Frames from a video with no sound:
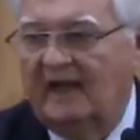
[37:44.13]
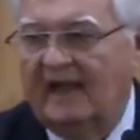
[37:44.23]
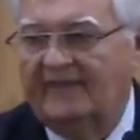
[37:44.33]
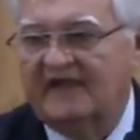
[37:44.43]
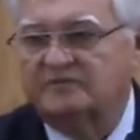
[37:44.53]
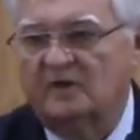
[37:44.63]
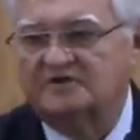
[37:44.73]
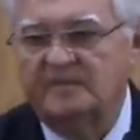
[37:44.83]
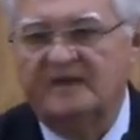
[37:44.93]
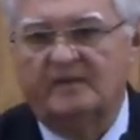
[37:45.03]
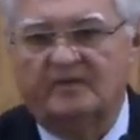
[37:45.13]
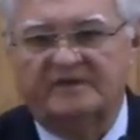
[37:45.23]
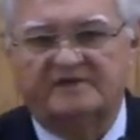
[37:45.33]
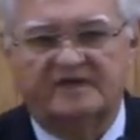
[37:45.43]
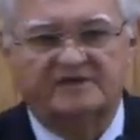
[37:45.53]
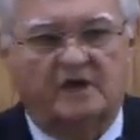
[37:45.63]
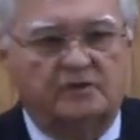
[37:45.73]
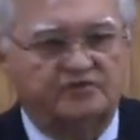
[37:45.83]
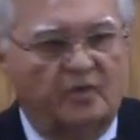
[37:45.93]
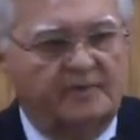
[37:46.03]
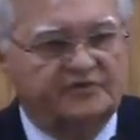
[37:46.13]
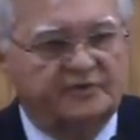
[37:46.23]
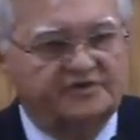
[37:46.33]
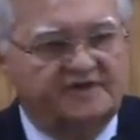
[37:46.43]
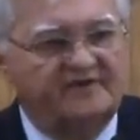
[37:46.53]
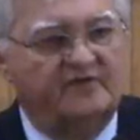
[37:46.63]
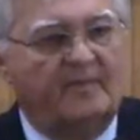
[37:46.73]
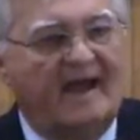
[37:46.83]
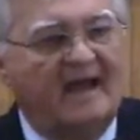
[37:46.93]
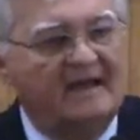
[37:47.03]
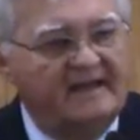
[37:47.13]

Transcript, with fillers: And that's what's meant when it says all scripture is given by